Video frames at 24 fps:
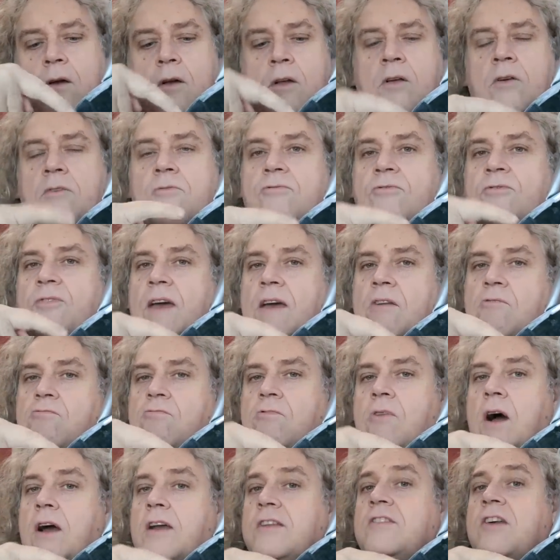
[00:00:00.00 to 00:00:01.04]
can fit
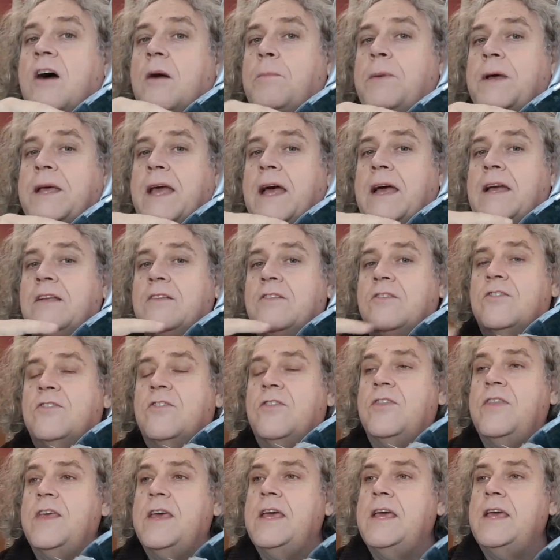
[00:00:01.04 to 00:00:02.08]
right up
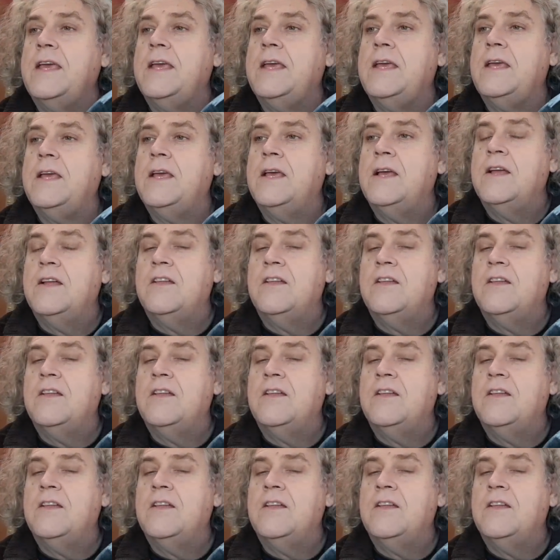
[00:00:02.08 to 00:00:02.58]
against the